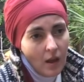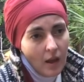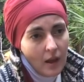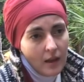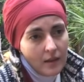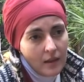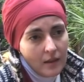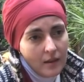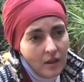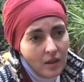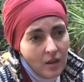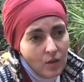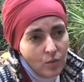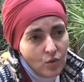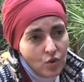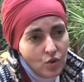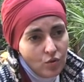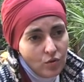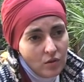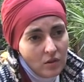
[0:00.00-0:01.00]
And I think we
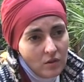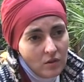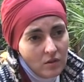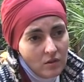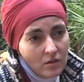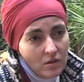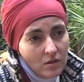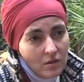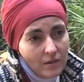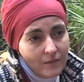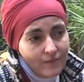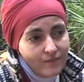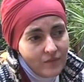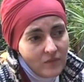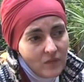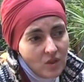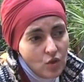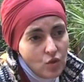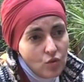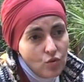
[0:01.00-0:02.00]
shouldn't um,
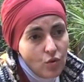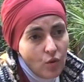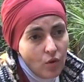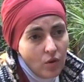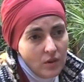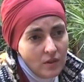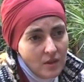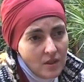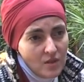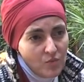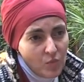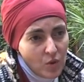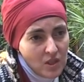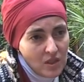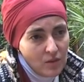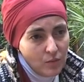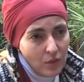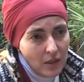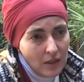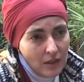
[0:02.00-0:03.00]
destroy this
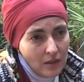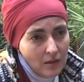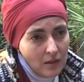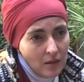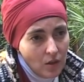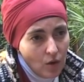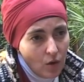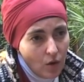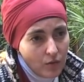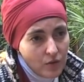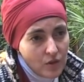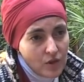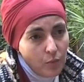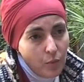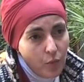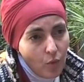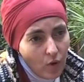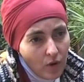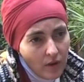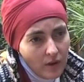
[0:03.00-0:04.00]
possibility of
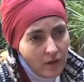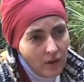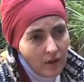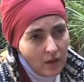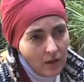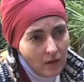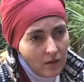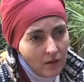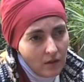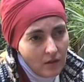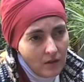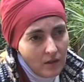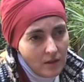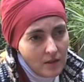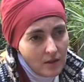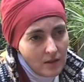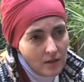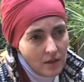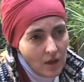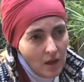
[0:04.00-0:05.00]
supporting
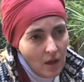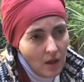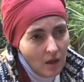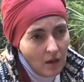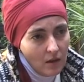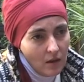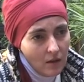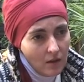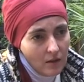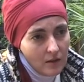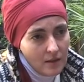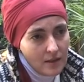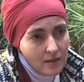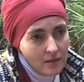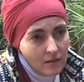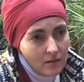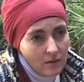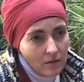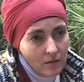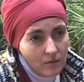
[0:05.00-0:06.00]
these uh,
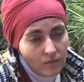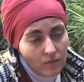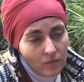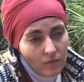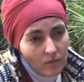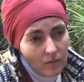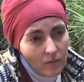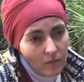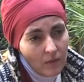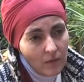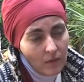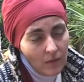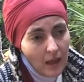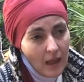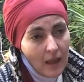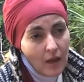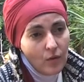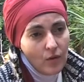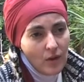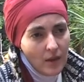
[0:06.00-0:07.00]
um,
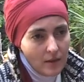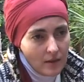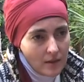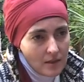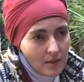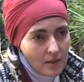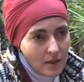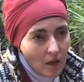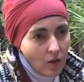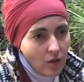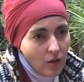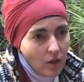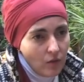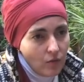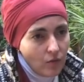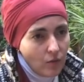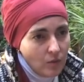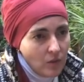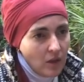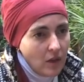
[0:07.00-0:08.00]
areas, starting
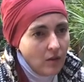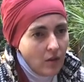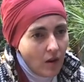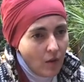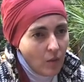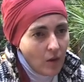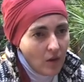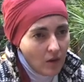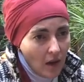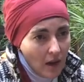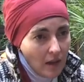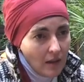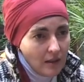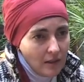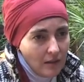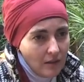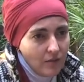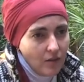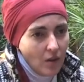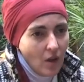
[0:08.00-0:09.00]
from the area where I
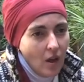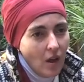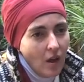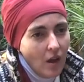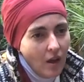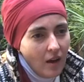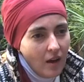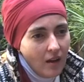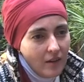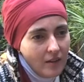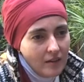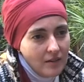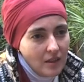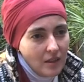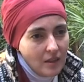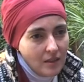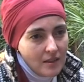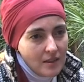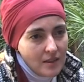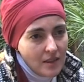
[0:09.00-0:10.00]
live
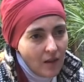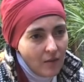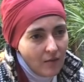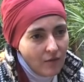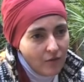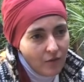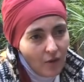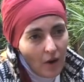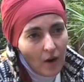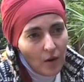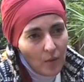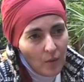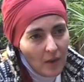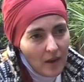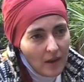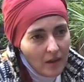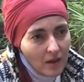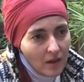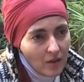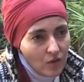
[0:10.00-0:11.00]
until some
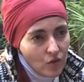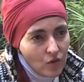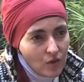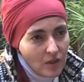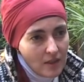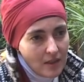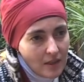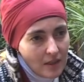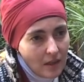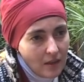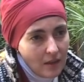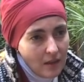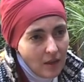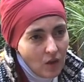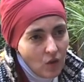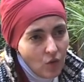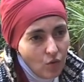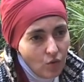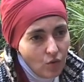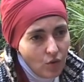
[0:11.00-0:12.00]
faraway countries. And I
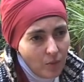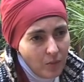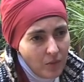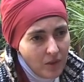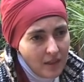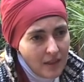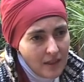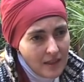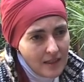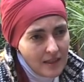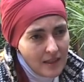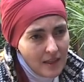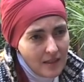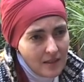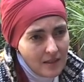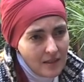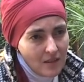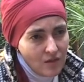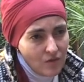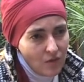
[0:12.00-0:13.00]
think Europe in that
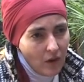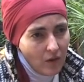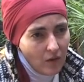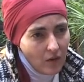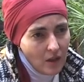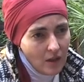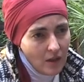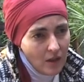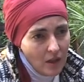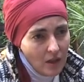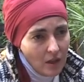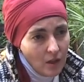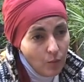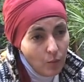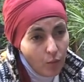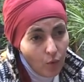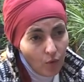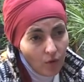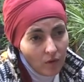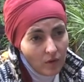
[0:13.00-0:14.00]
sense is a very
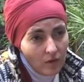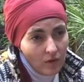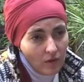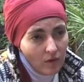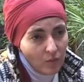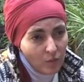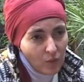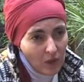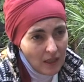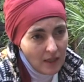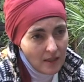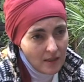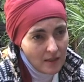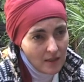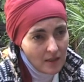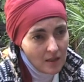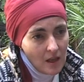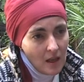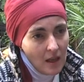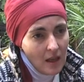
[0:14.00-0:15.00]
important
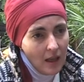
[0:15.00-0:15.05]
place.